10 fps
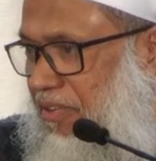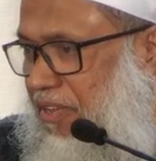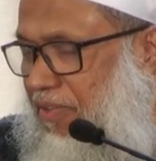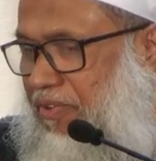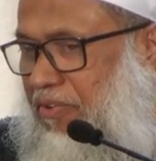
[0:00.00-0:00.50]

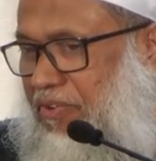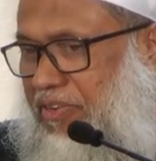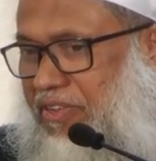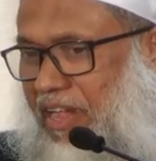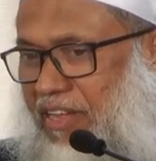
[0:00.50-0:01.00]
If you
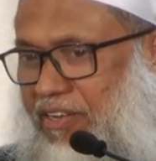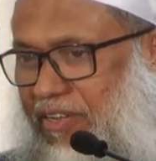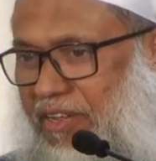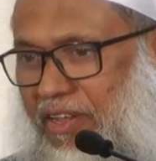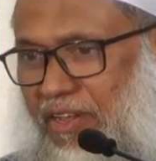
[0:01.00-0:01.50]
recite
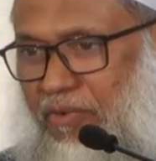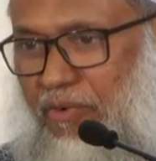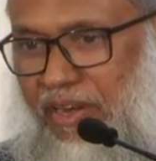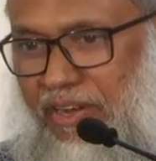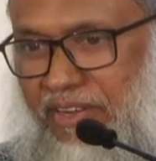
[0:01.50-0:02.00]

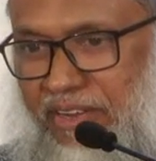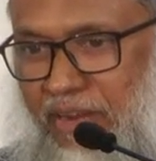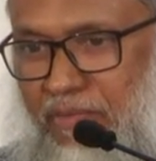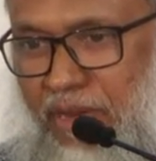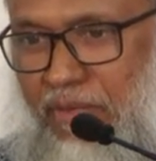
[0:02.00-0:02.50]
one letter,
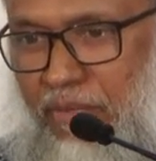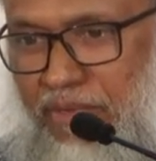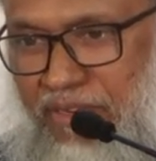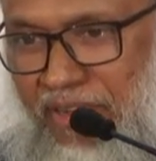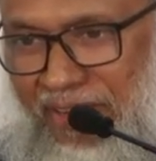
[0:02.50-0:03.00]
minimum
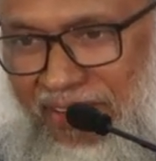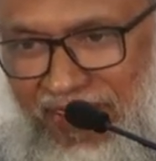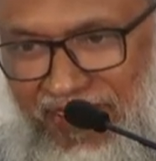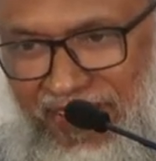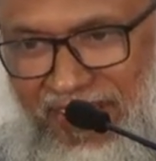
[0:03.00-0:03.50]
is 10,
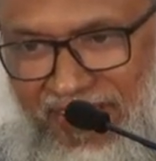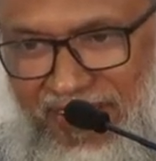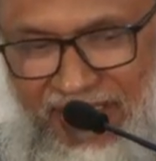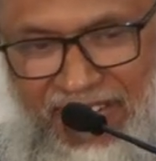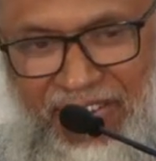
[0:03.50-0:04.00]

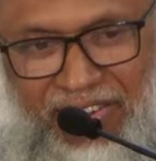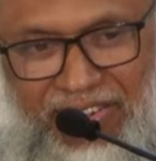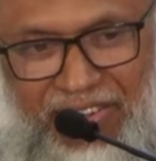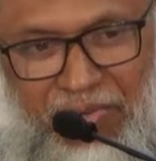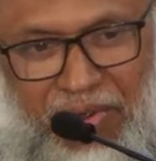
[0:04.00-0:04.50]
you know,
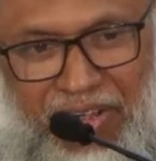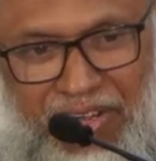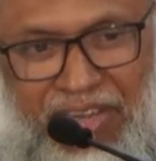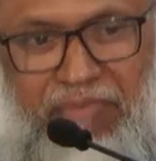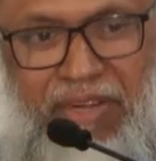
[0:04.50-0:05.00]
reward.
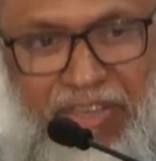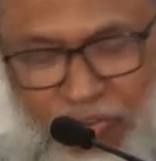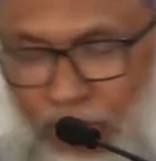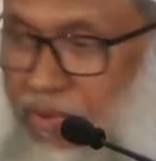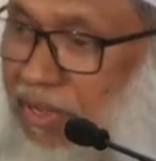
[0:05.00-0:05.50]
But it
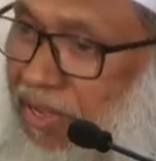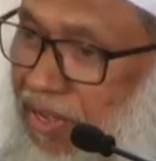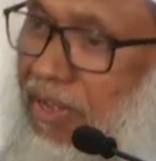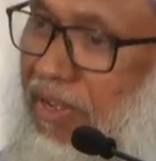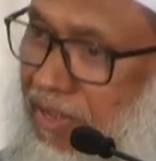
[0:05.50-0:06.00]
could be
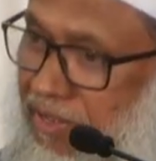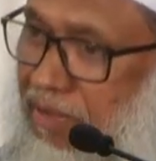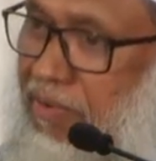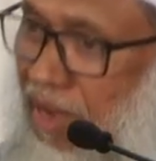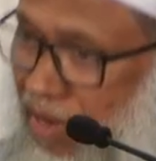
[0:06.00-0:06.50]

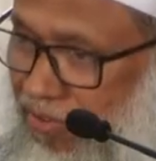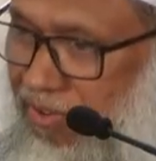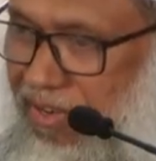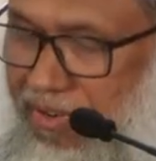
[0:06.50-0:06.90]
700.